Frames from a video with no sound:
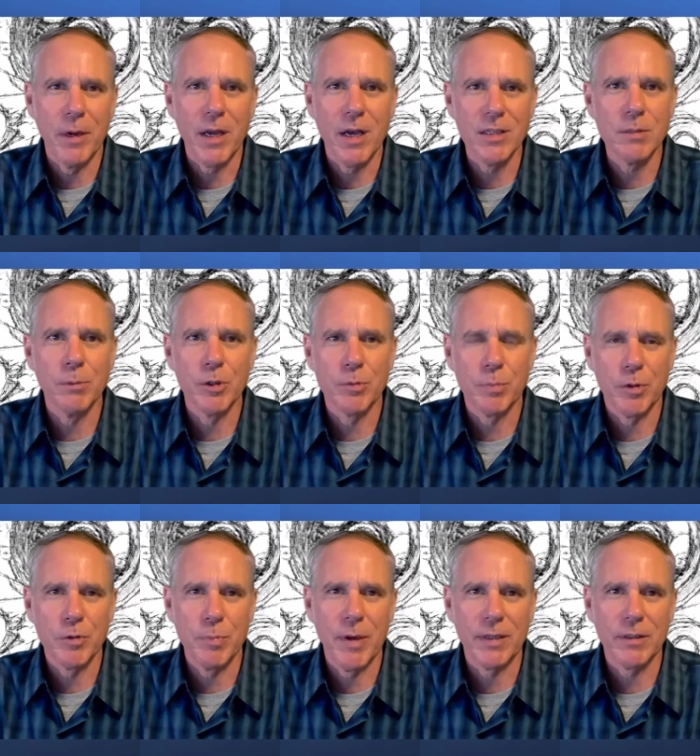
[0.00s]
a customer's
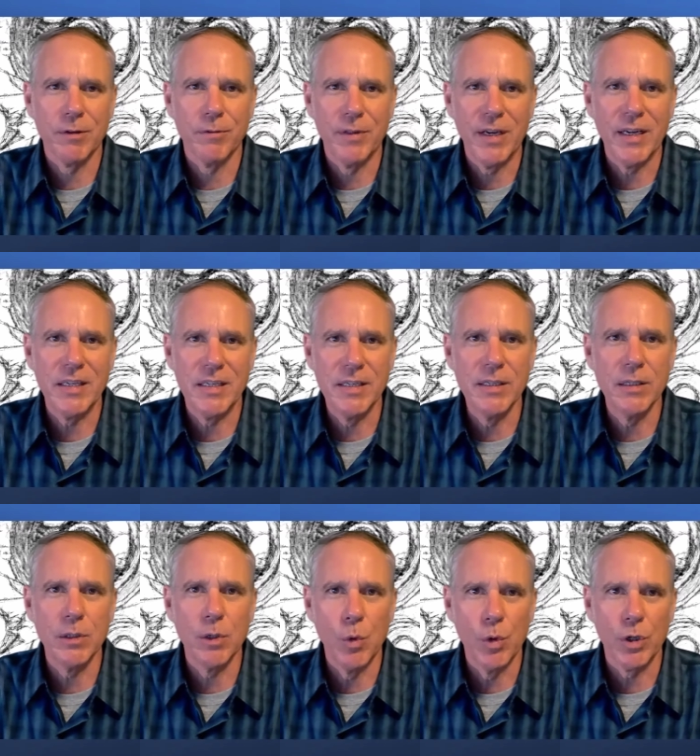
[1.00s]
perspective, the
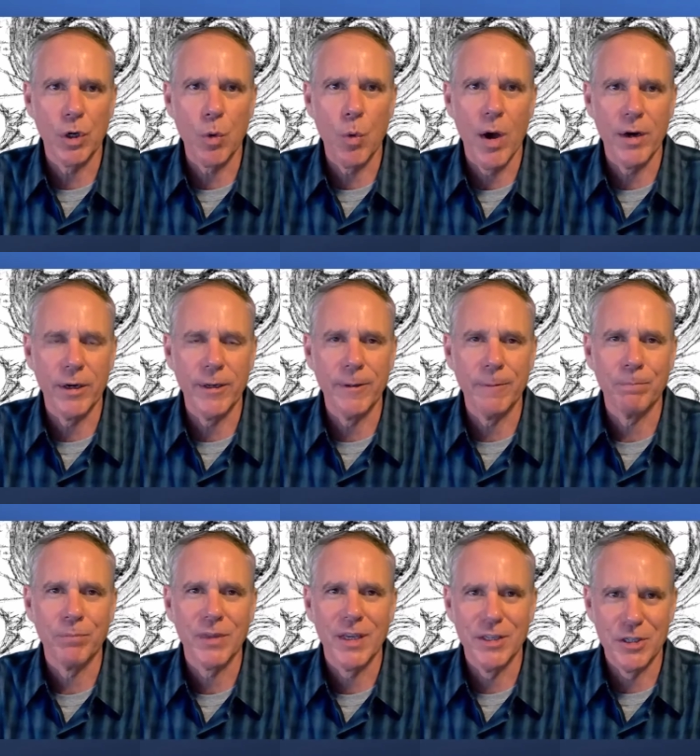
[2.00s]
ideal order quantity
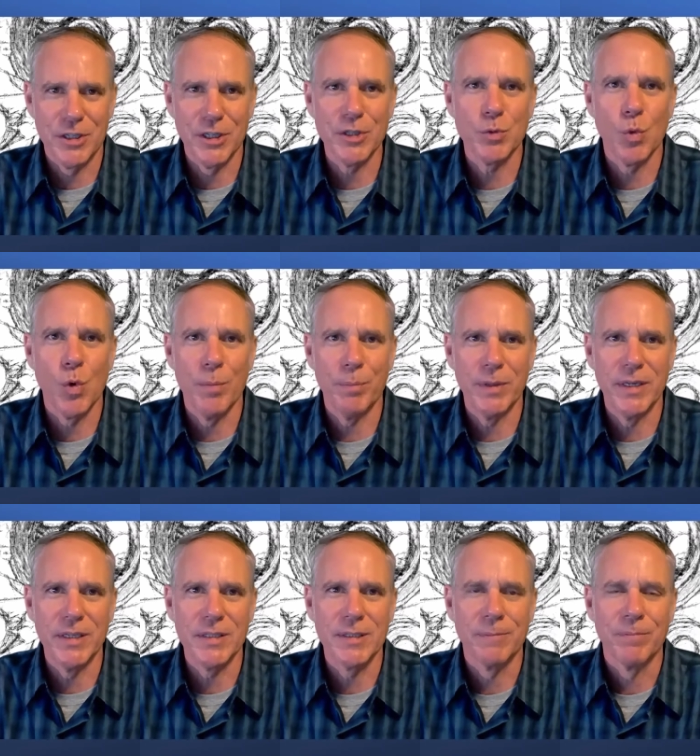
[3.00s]
is just one
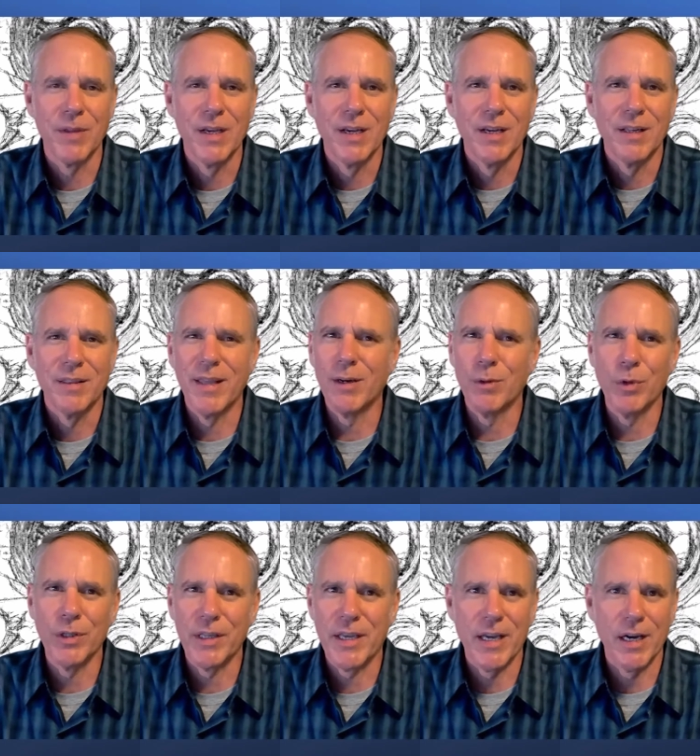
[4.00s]
piece. They don't
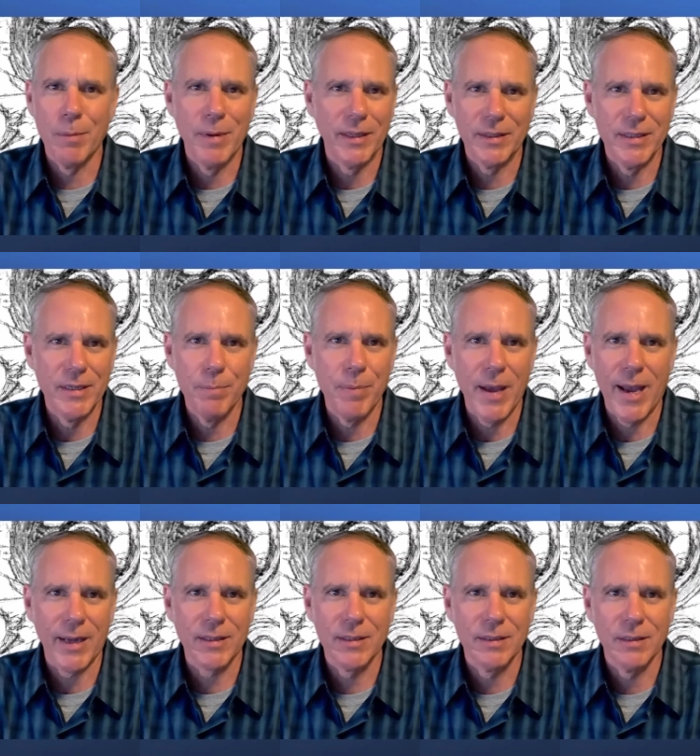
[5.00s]
really care about the
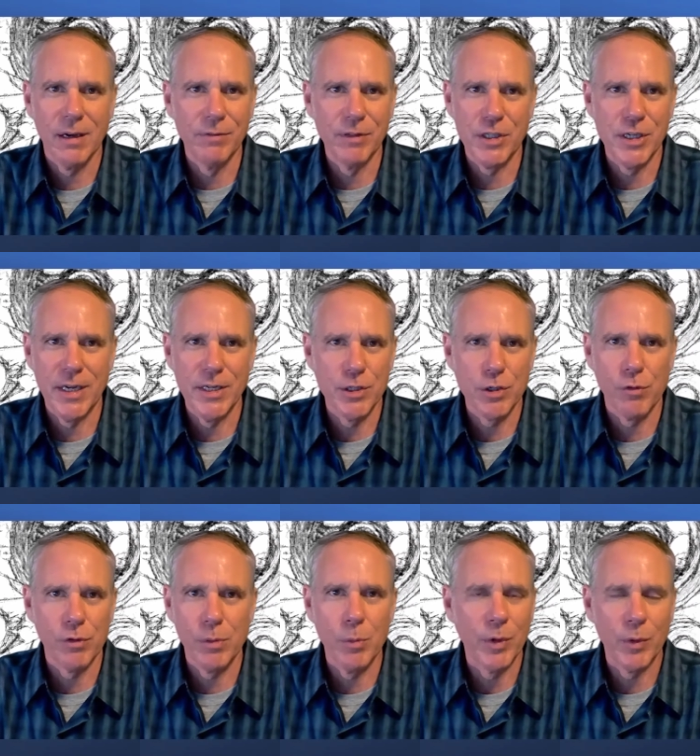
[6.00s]
impact of a
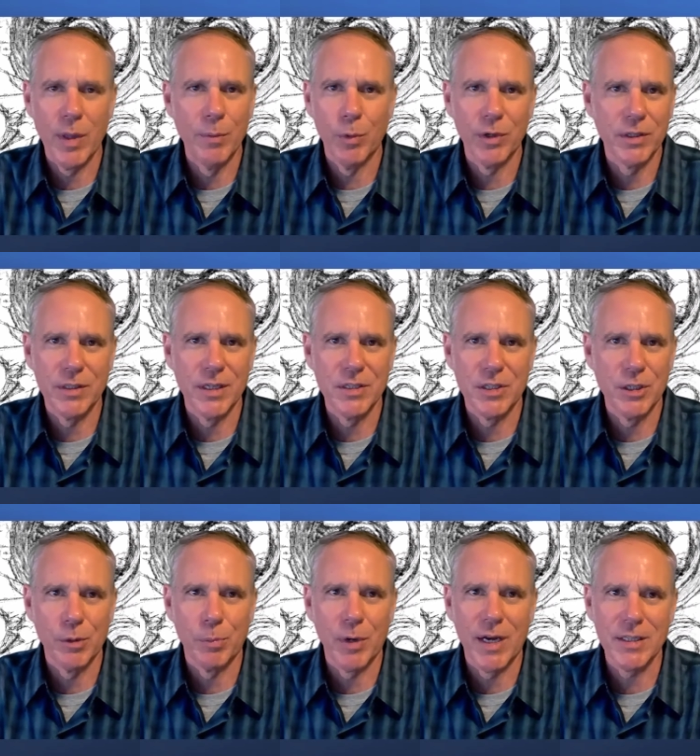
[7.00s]
changeover and what it does to
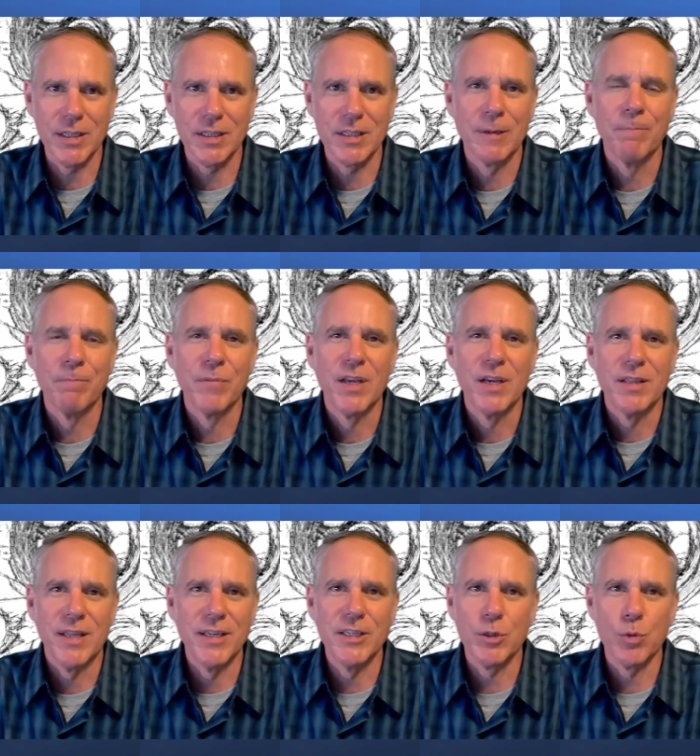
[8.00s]
your process.
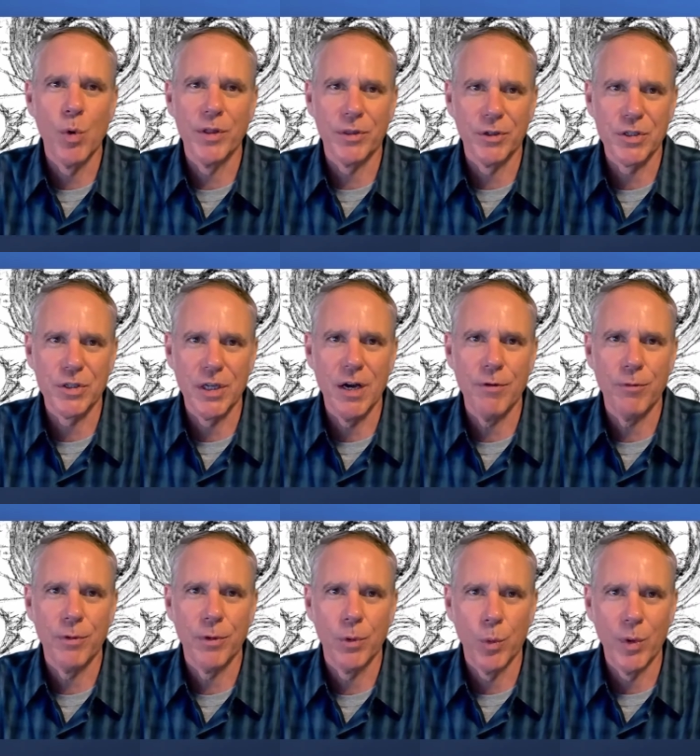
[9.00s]
They just want their stuff
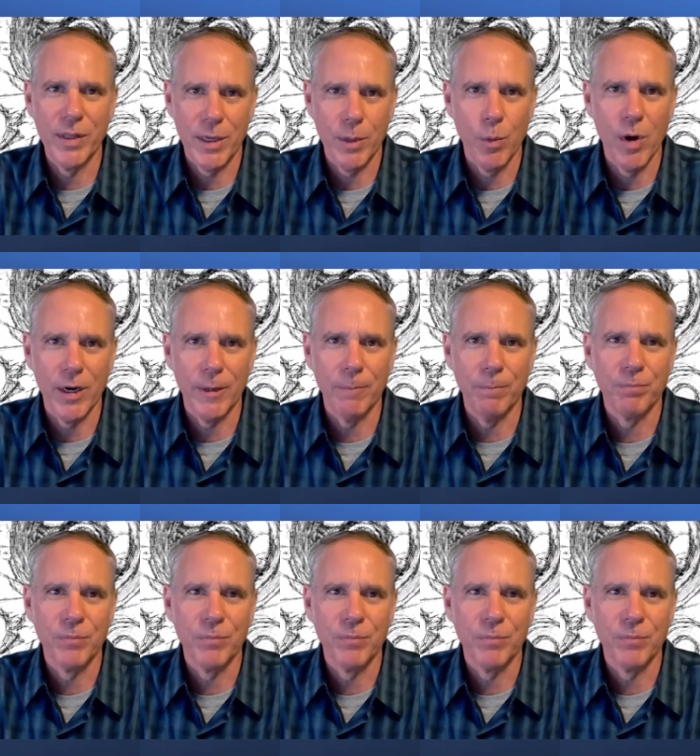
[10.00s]
when they want it.